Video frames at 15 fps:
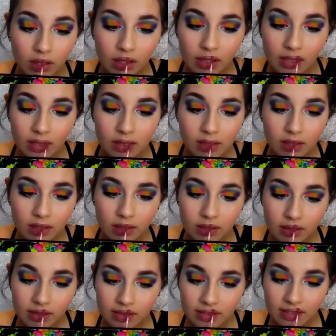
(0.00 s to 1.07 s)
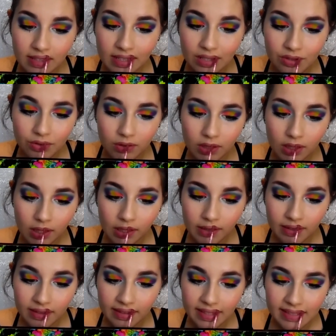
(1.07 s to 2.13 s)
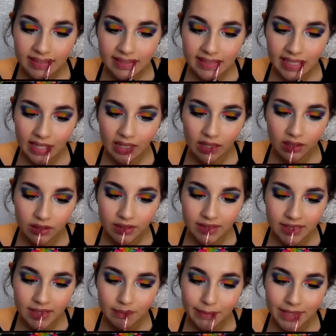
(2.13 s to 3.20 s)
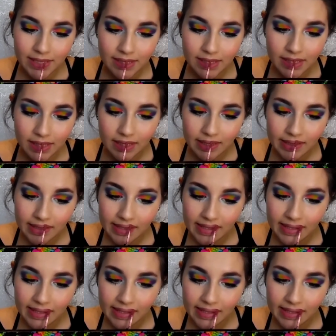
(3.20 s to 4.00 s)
And it's like such a natural color. This is the color TBT.